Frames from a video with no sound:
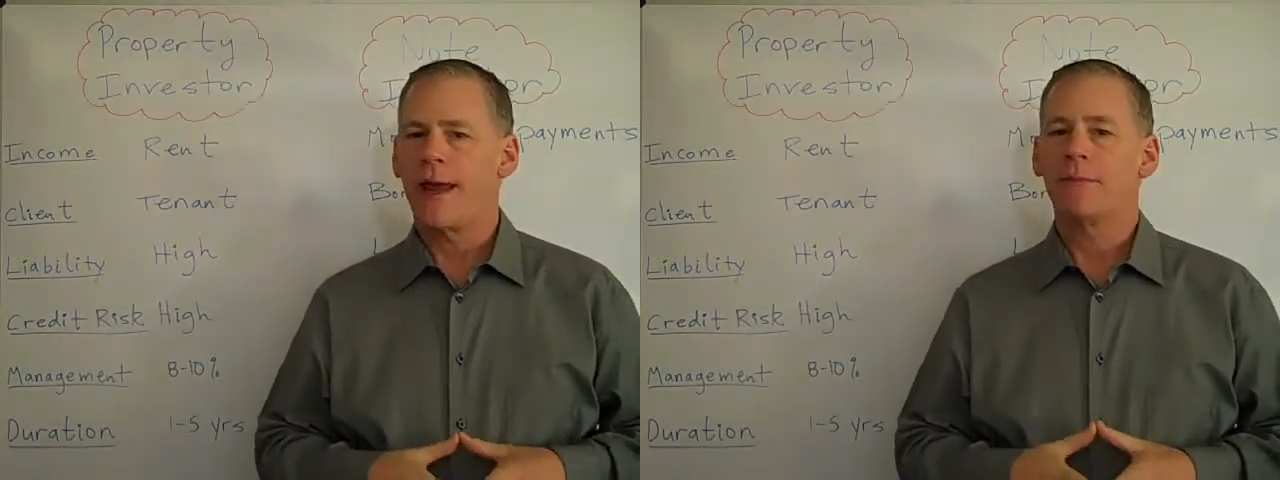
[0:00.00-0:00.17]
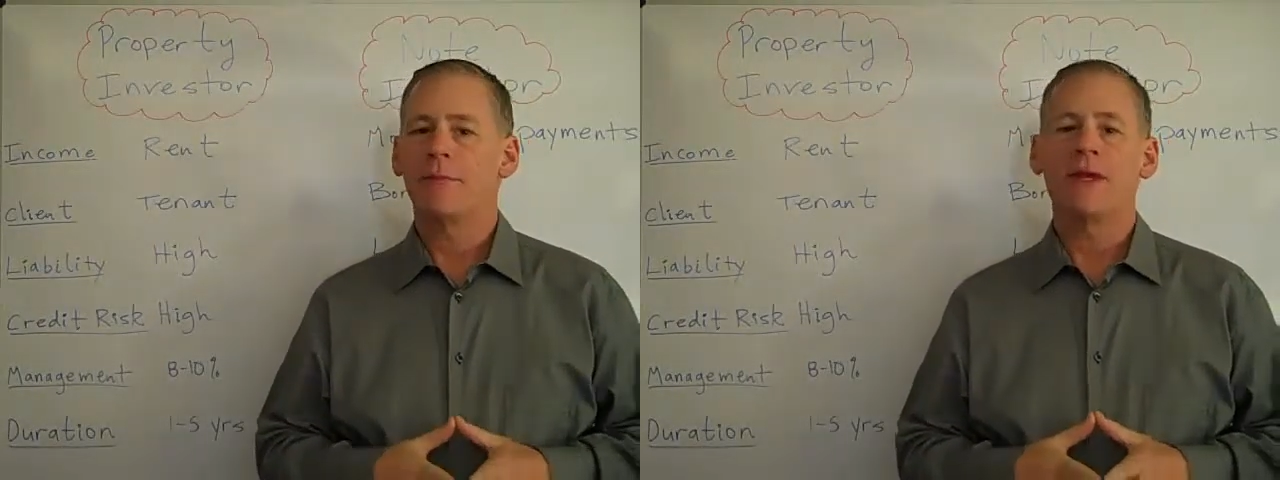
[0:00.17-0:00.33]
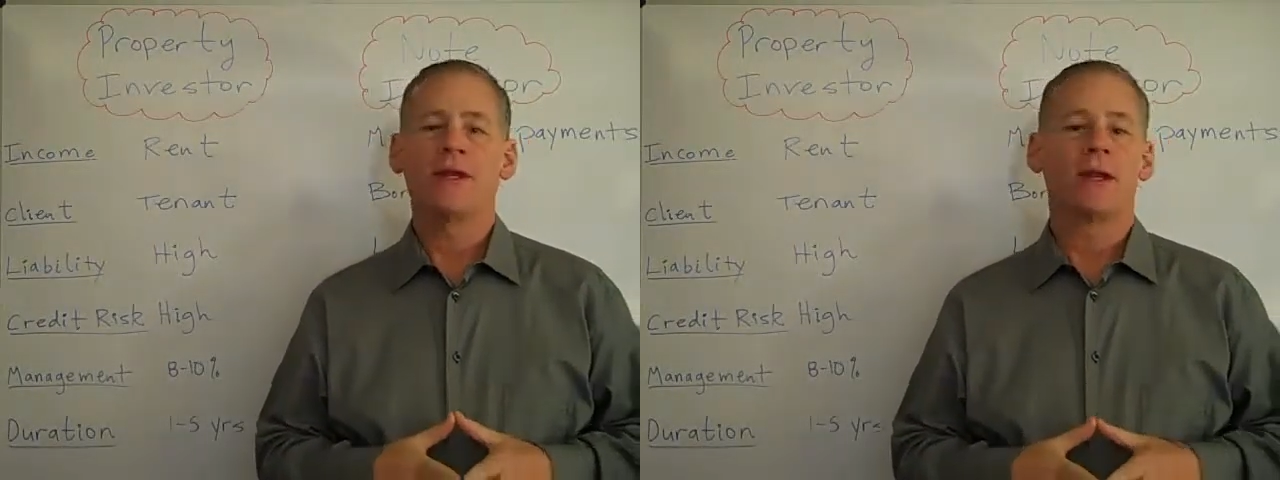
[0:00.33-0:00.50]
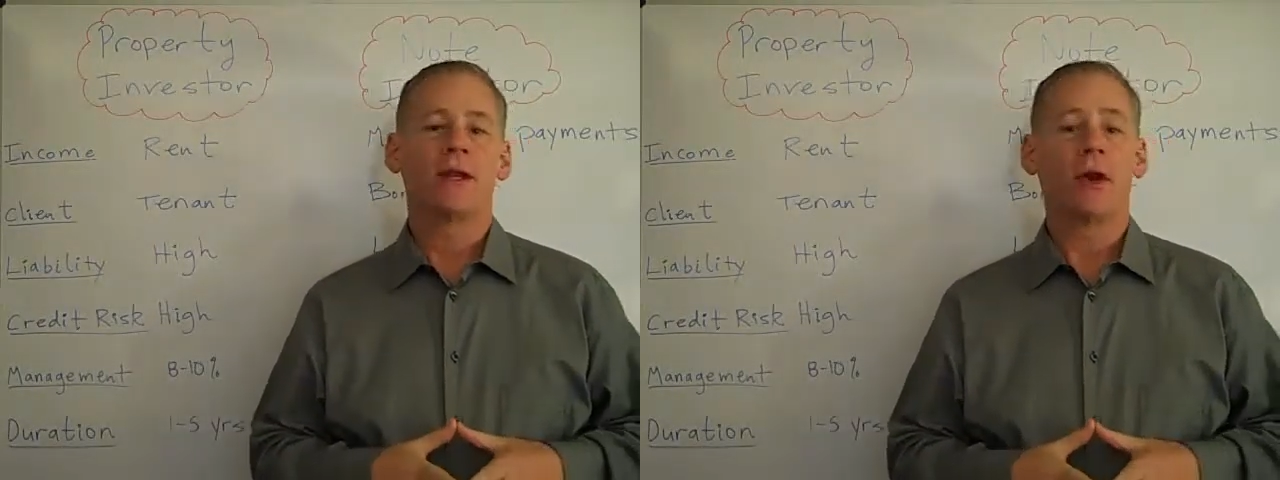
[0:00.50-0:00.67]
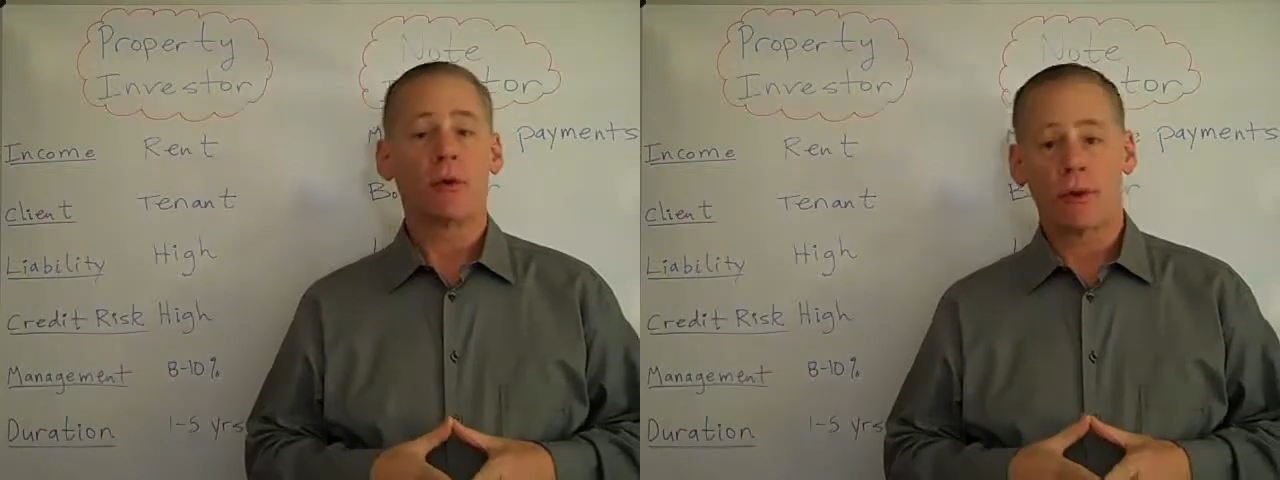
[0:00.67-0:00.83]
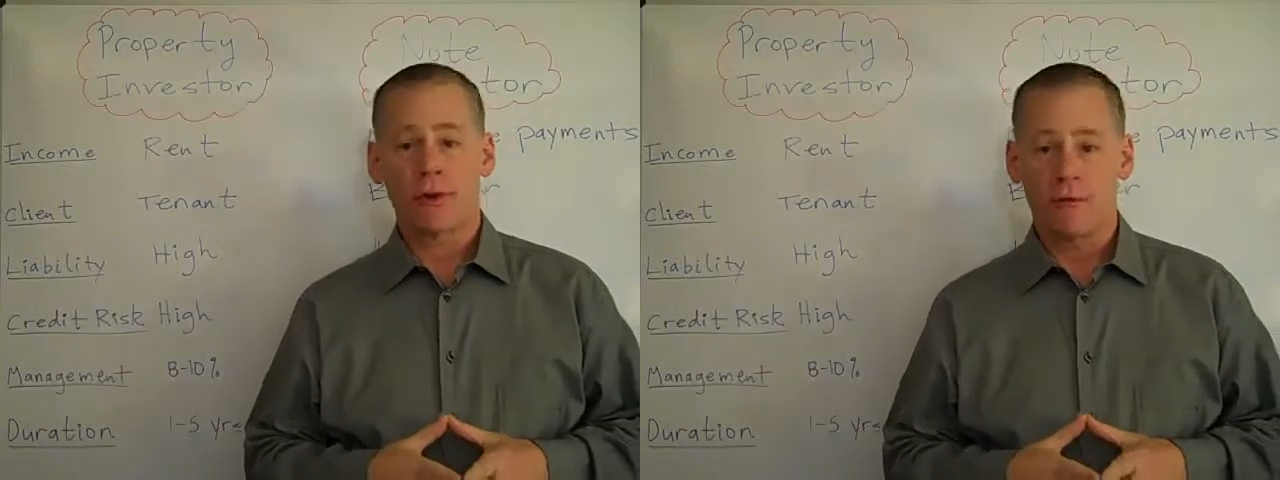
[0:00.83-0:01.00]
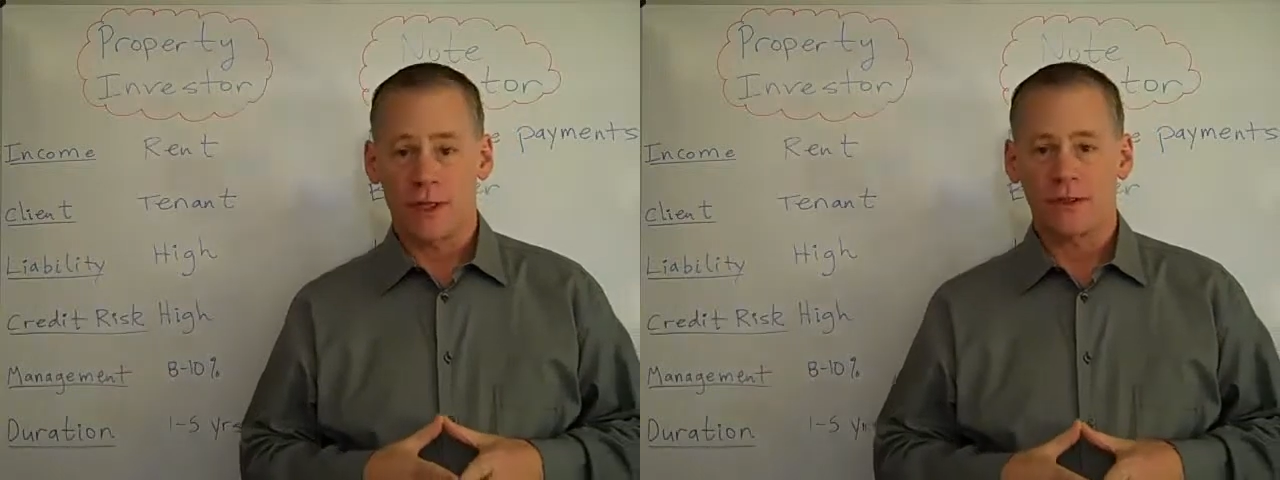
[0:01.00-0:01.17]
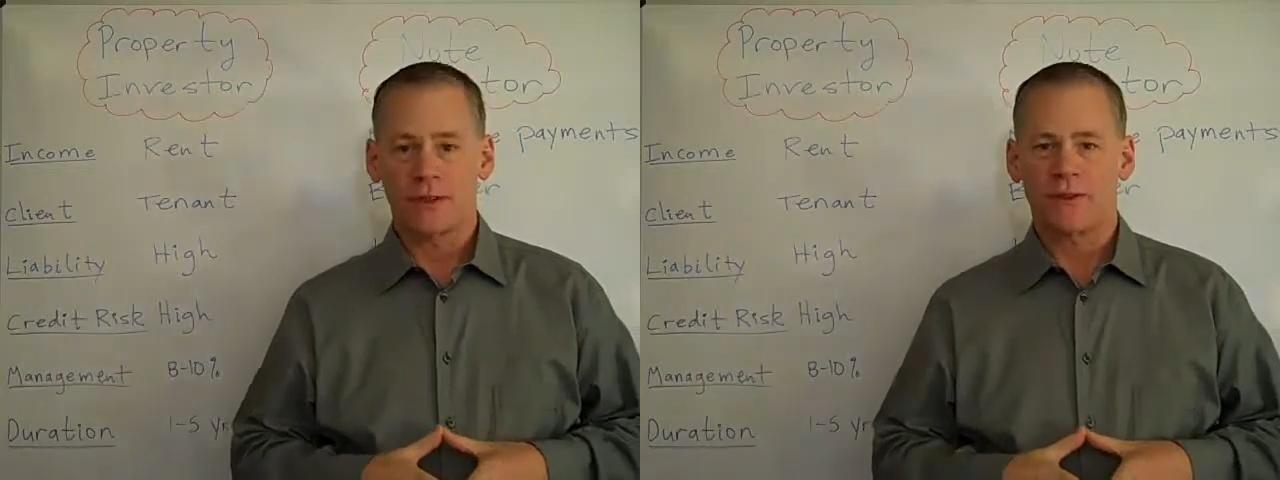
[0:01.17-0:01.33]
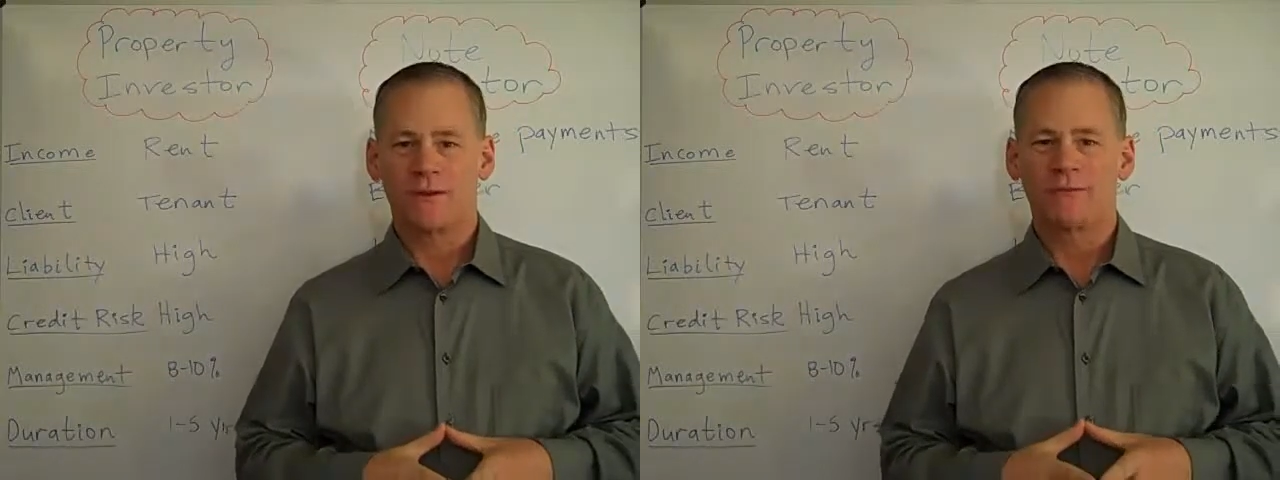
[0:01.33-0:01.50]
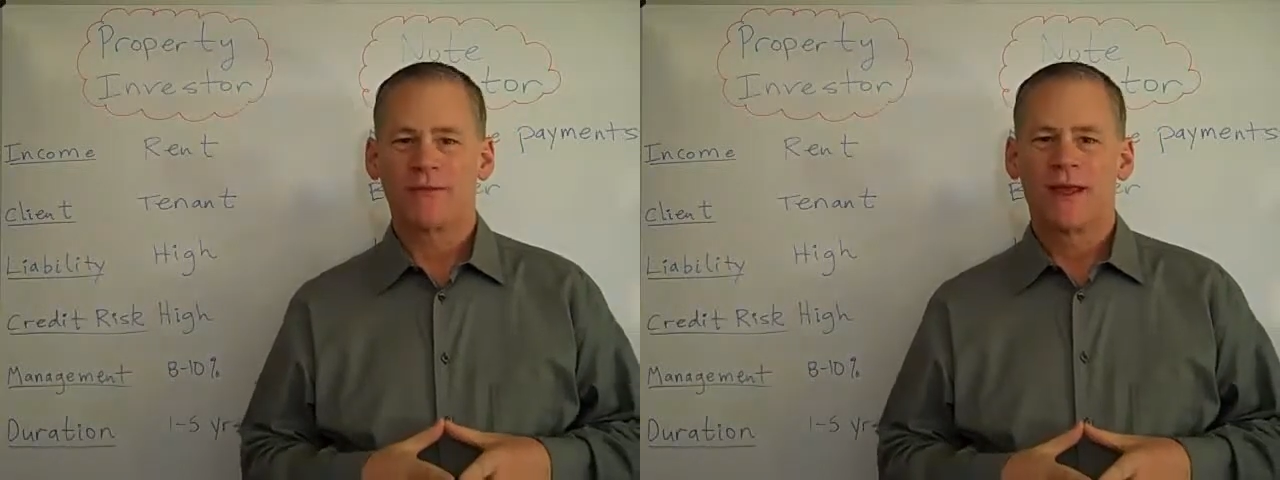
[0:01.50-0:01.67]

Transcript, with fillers: and being a note investor.